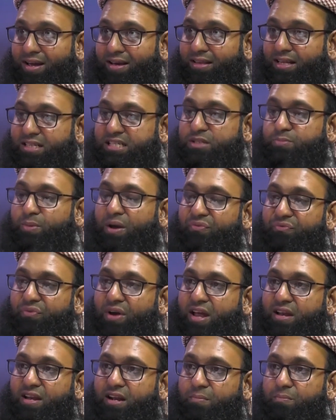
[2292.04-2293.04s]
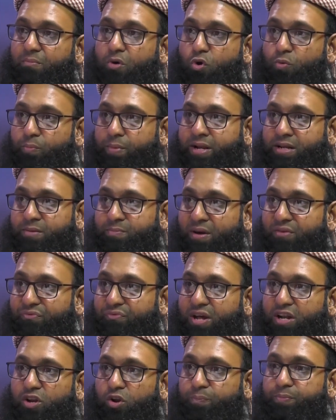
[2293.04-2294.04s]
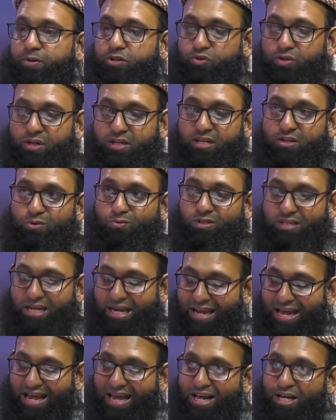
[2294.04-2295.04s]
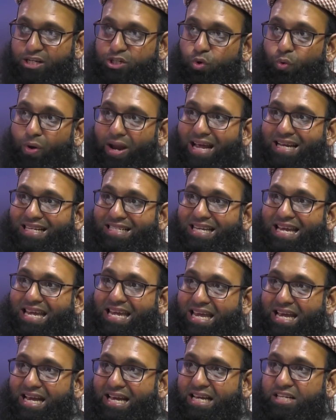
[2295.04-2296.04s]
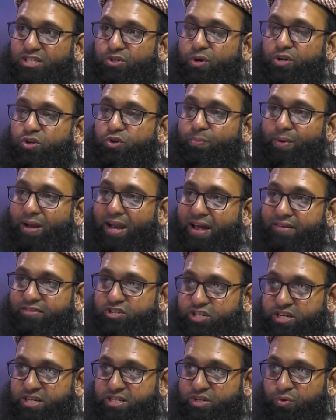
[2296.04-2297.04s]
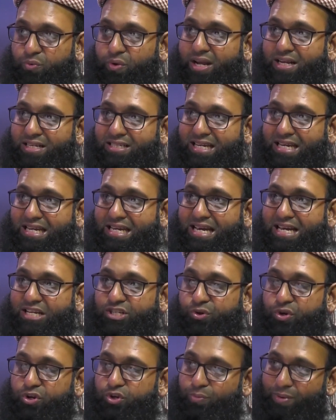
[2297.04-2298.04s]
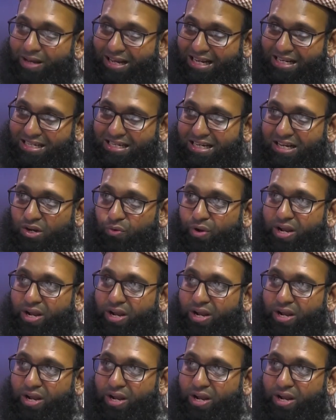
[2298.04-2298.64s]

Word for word: This is my final moment, my final opportunity to say. So, what I say here is going to be life changing. What I say here is going to be critical.